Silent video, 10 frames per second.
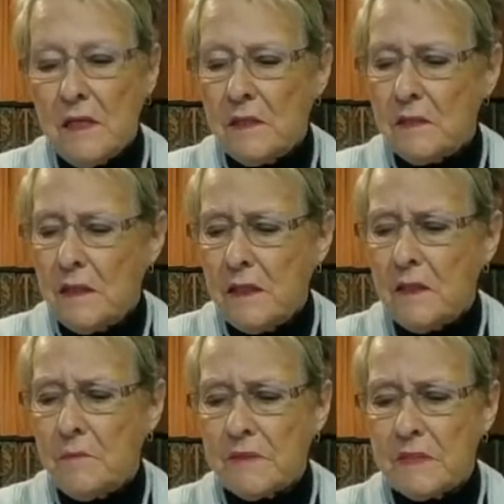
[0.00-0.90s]

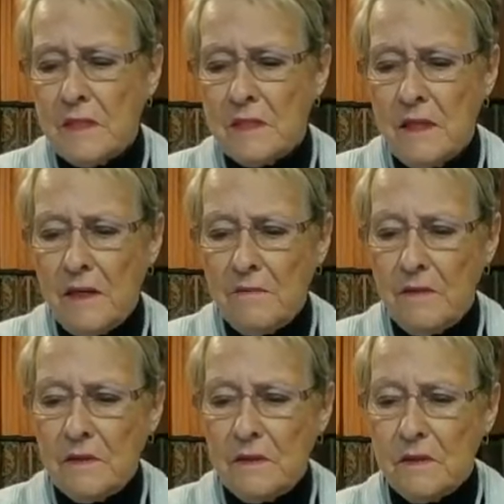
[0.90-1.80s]
condemns
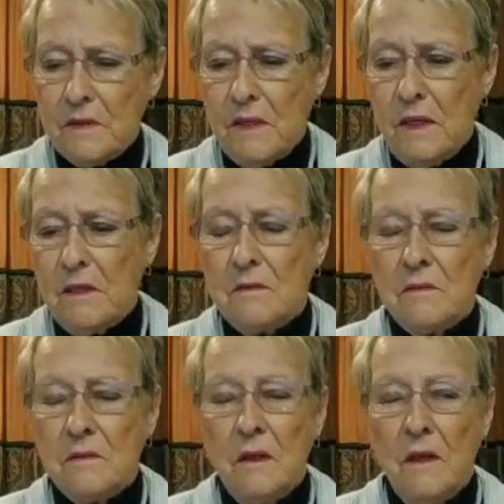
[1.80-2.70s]
David and